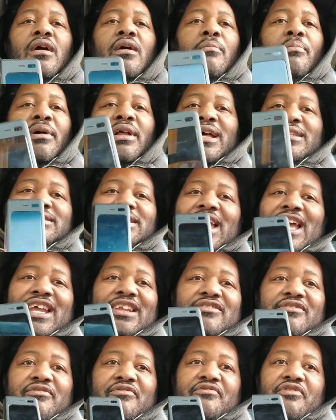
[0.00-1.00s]
But
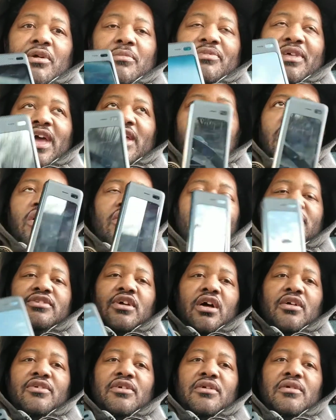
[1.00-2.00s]
aside from that, all these
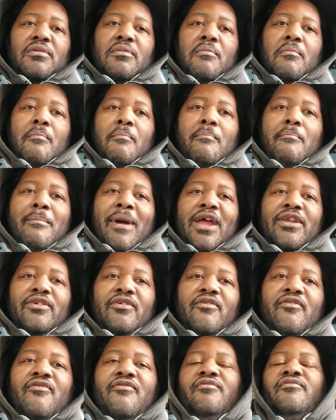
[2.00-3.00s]
other
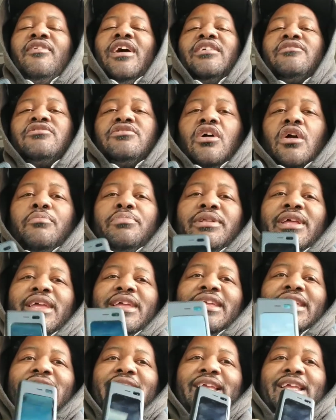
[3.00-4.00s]
manufacturers are
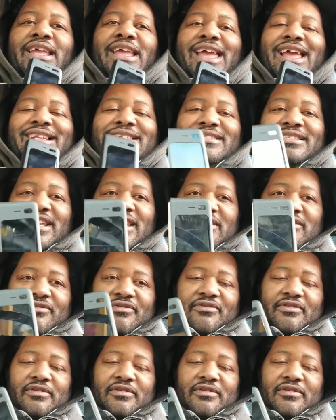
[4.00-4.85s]
playing it safe.